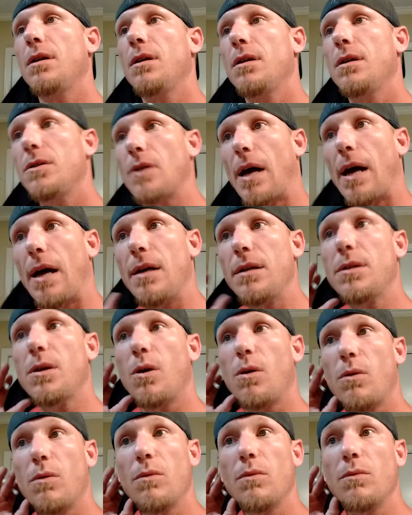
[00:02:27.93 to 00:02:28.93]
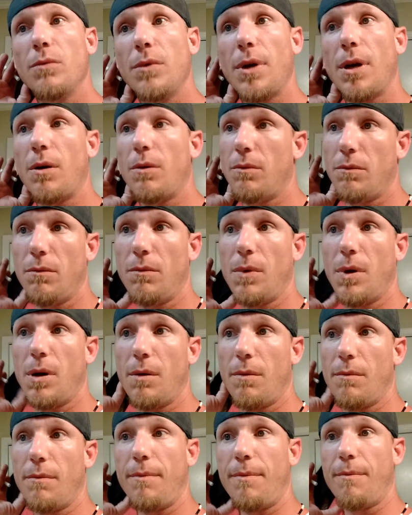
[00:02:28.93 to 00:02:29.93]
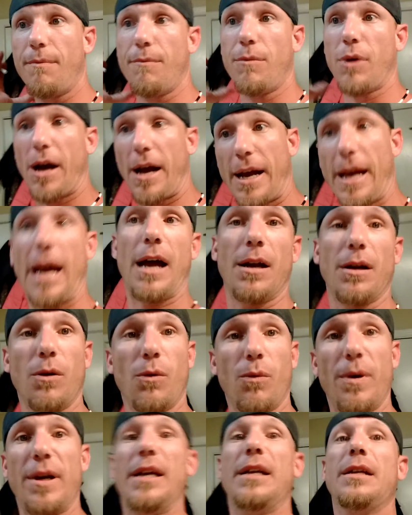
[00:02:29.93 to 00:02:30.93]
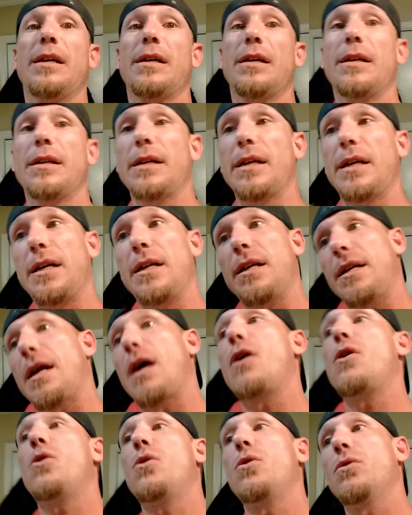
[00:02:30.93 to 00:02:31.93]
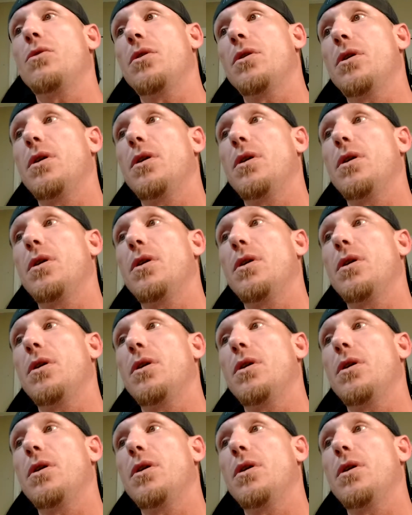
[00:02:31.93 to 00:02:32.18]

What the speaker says: So I was going to, break out the window and get the dog,